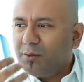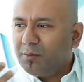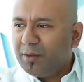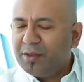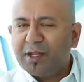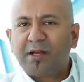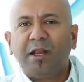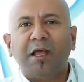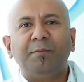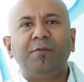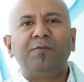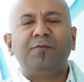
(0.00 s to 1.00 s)
when they
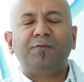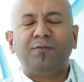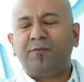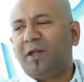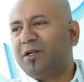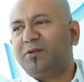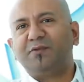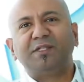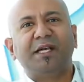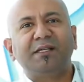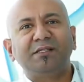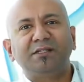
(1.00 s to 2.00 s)
climb a flight of
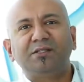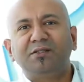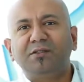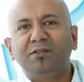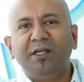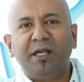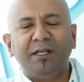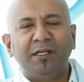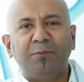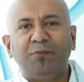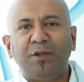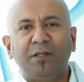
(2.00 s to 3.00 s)
stairs, they end
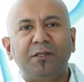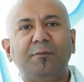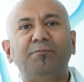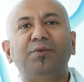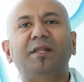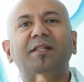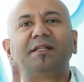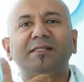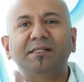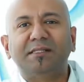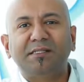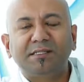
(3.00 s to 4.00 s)
up with
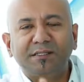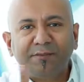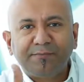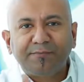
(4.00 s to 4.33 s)
breathlessness.